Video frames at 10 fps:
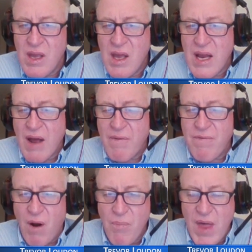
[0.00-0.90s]
Now,
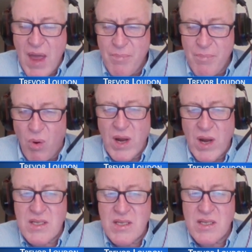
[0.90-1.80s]
from that
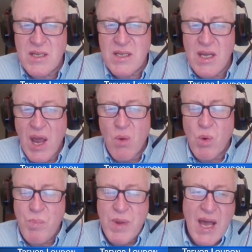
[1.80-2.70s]
point, it will
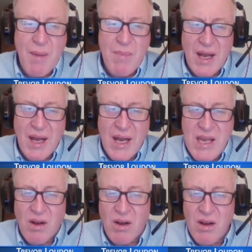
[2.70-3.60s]
become
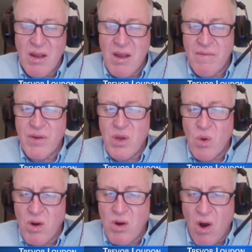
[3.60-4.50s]
illegal for your
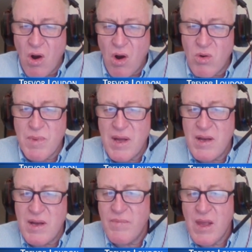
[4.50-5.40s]
congressman,
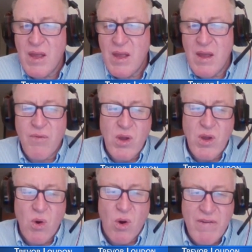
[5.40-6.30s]
for
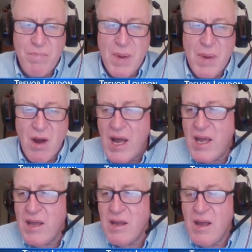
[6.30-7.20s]
your
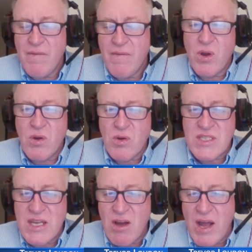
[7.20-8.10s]
FBI, for your
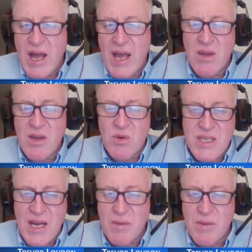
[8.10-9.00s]
CIA, your
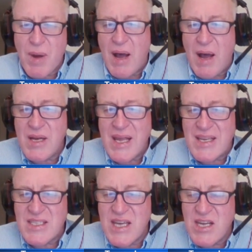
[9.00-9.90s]
State Department,
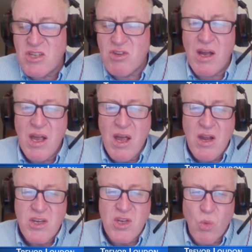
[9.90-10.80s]
etc.,
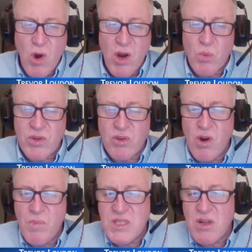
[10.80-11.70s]
to work with
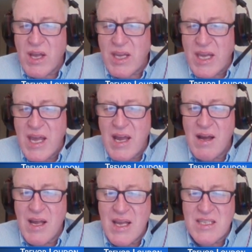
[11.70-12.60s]
groups like
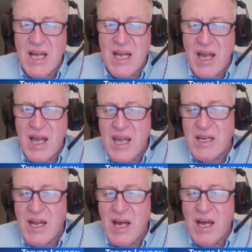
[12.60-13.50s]
CARE, ISNA,
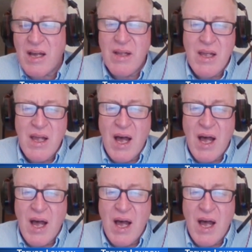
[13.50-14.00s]
ICNA.